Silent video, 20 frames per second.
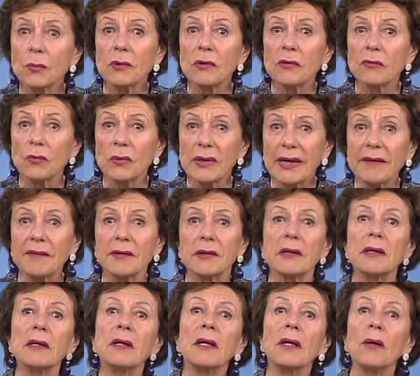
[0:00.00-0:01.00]
work
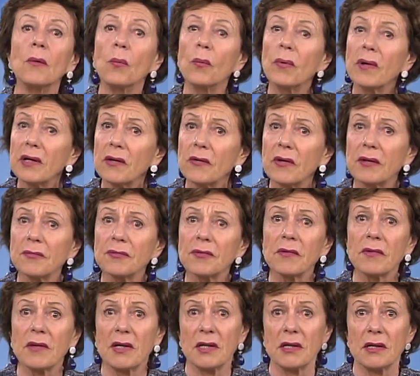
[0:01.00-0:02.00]
together,
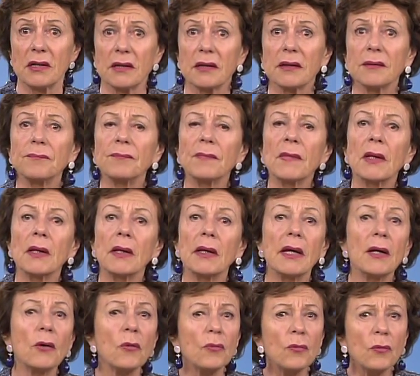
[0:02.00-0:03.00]
wherever they are.
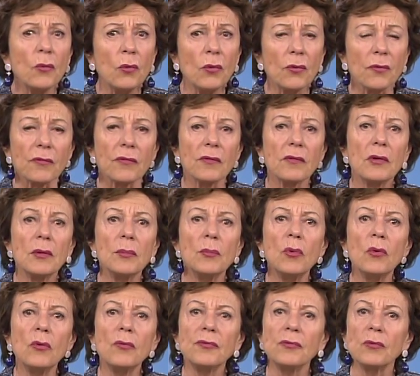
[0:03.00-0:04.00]
And of course, the
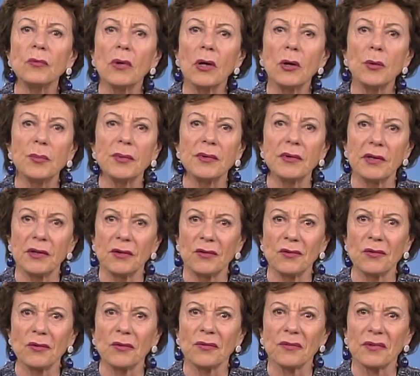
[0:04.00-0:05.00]
move to open
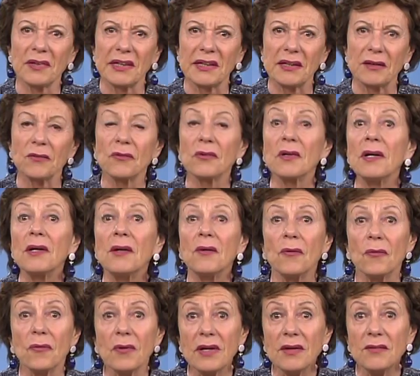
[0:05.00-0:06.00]
digital science
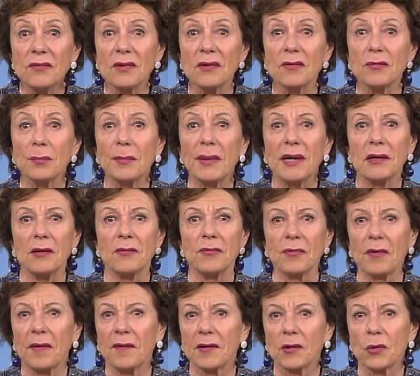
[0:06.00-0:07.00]
raises many
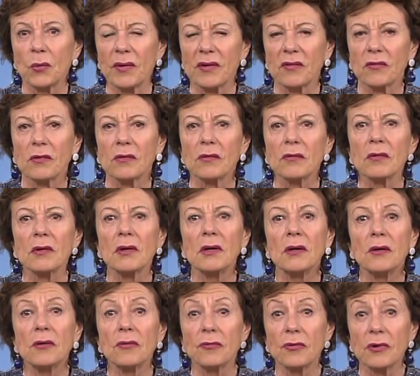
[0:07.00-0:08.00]
further questions.
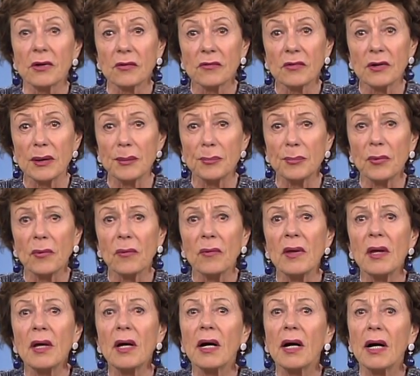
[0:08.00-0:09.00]
For example,
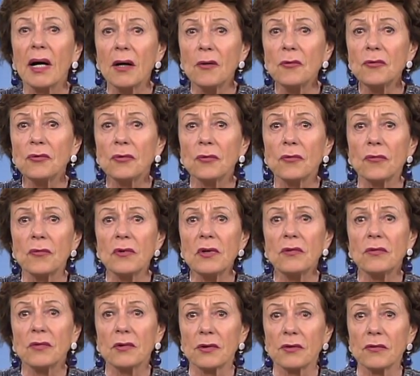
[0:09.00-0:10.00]
how should
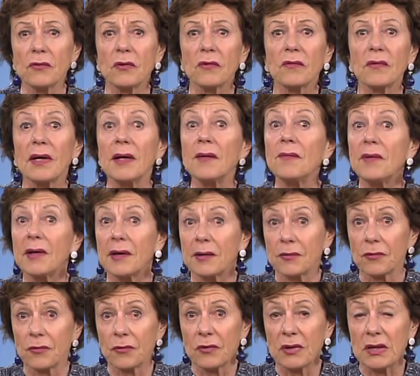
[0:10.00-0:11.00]
researchers and their
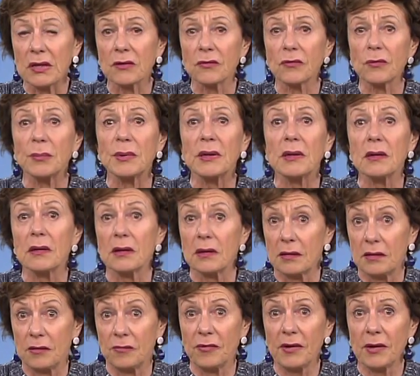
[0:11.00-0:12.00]
careers be
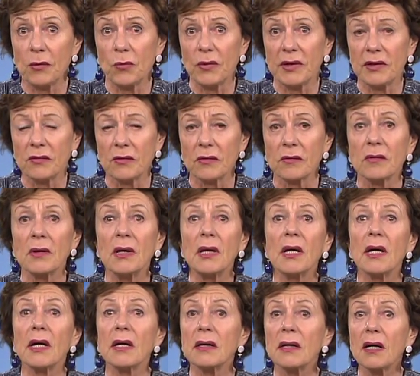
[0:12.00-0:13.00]
evaluated?
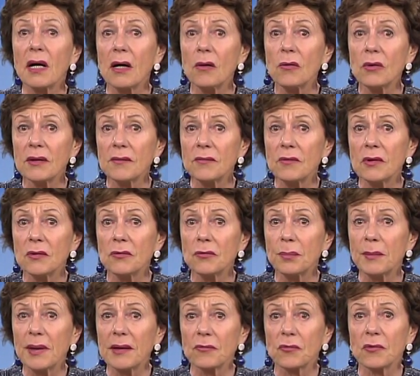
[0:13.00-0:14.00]
And how can those
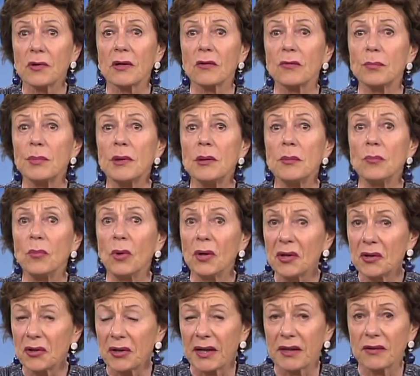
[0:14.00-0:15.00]
metrics be
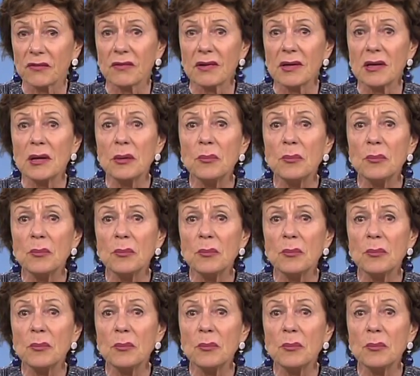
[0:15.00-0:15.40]
modernized and